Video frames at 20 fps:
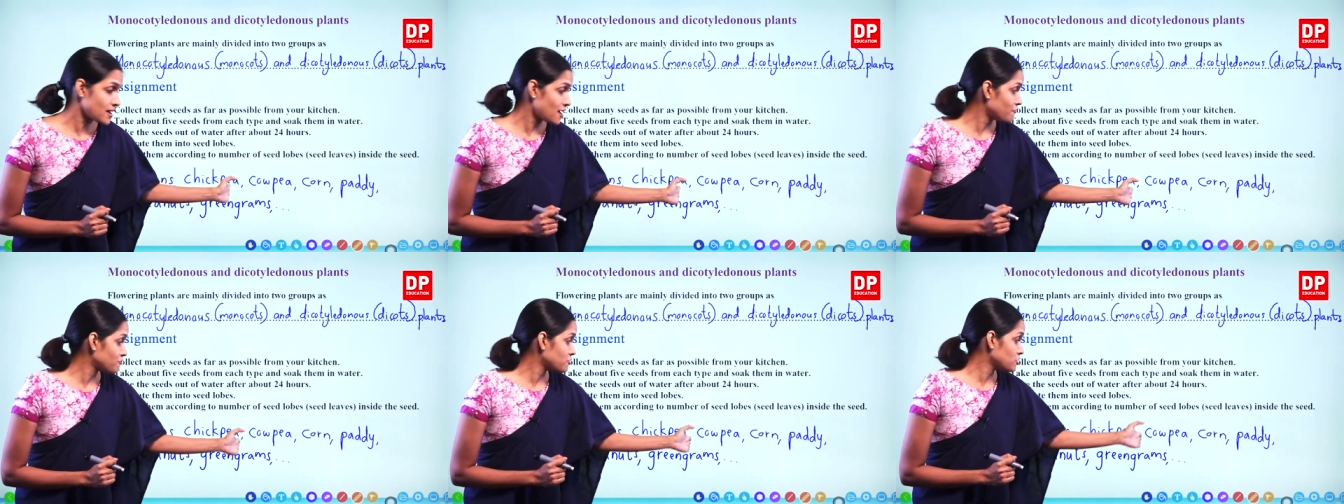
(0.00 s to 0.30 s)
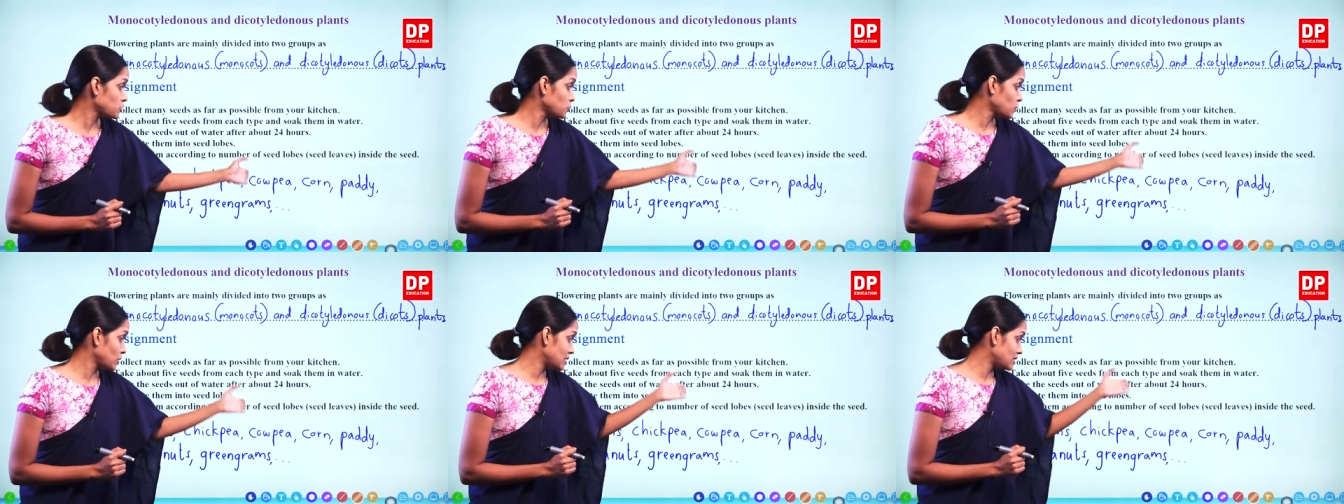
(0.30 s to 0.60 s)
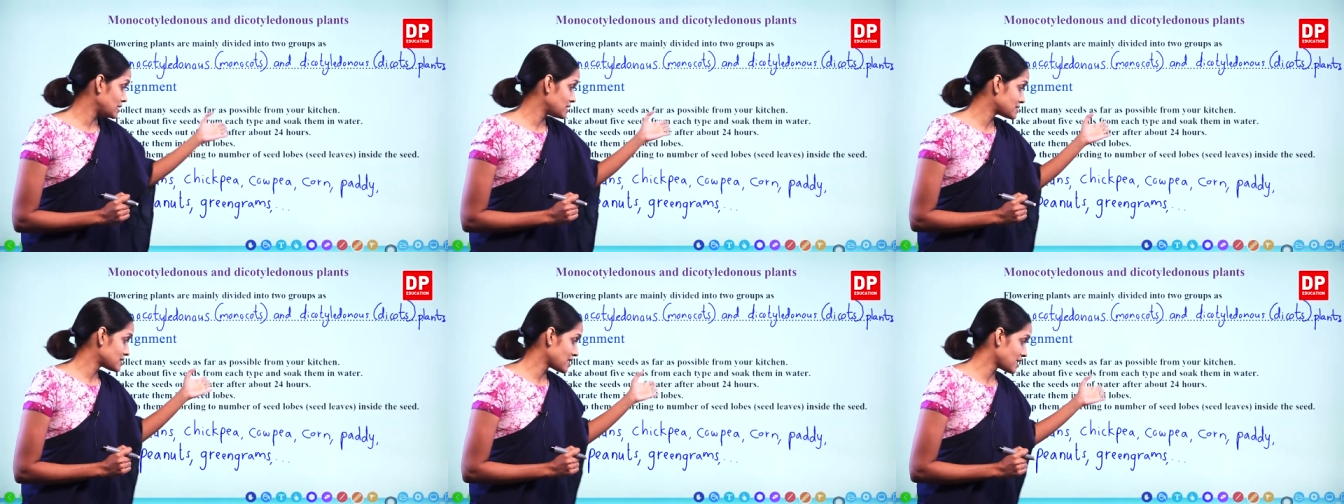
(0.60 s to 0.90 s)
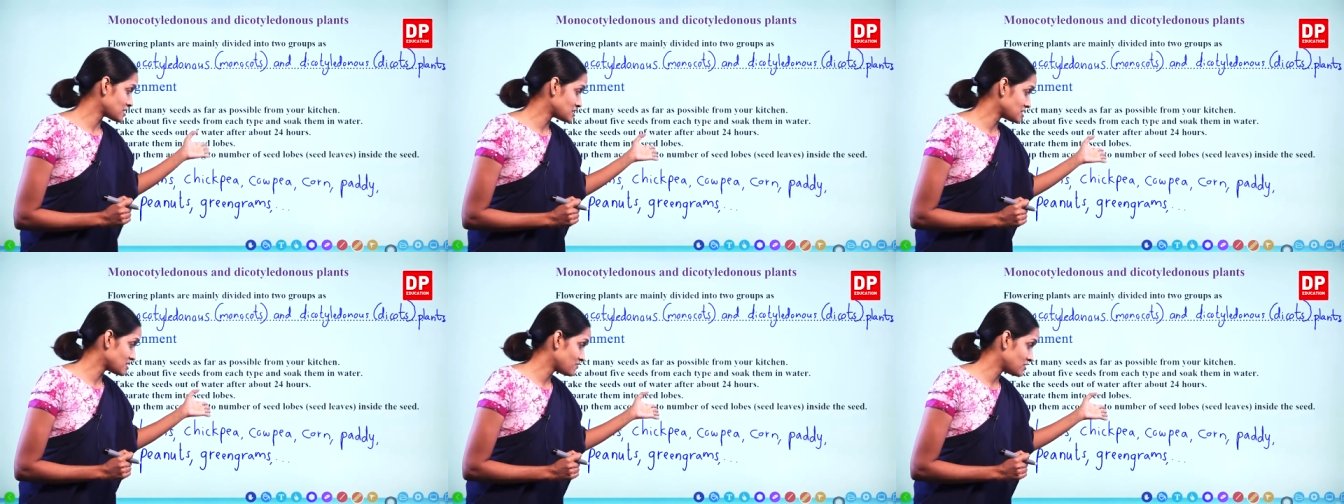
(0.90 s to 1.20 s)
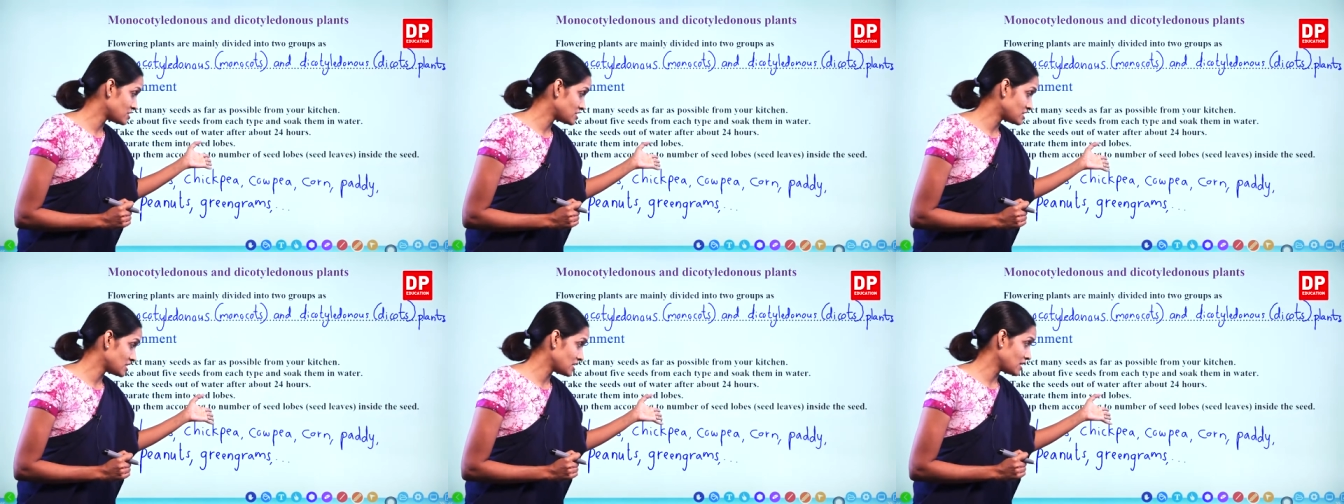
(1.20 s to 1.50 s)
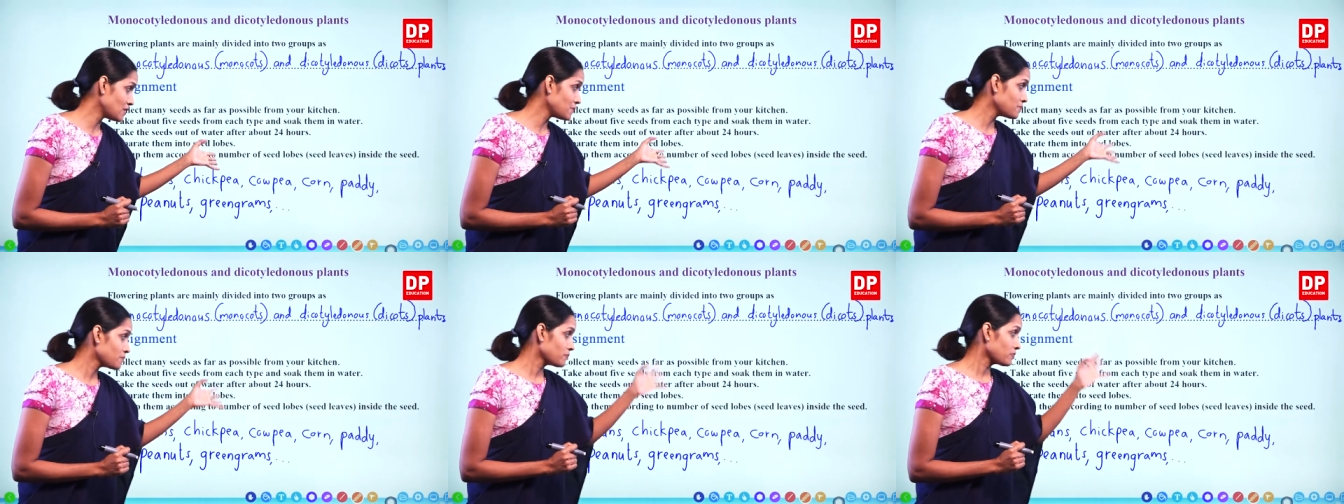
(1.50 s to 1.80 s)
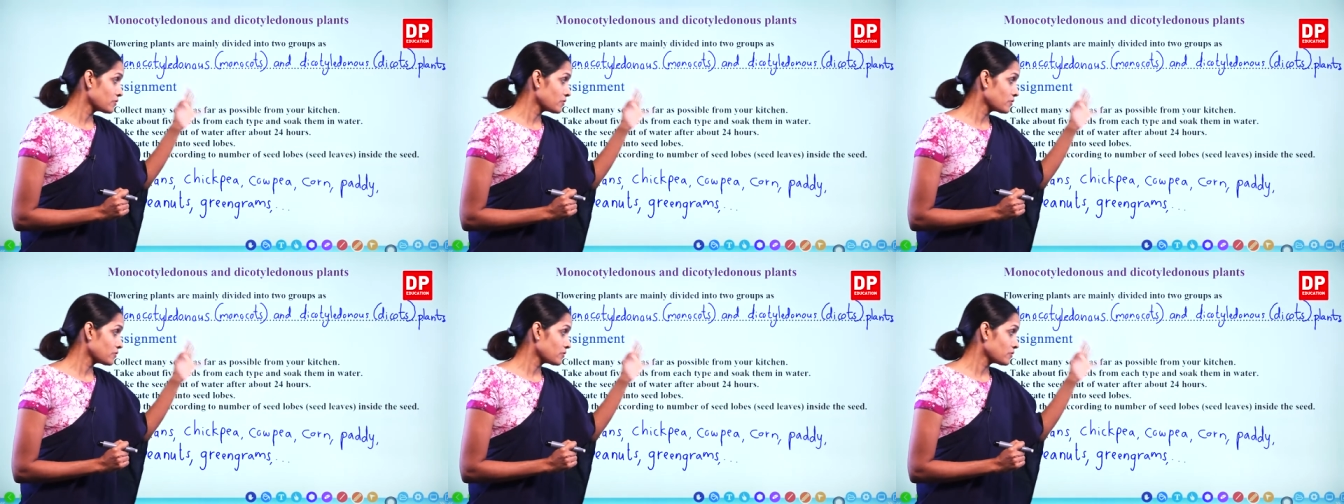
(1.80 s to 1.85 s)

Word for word: after doing this activity,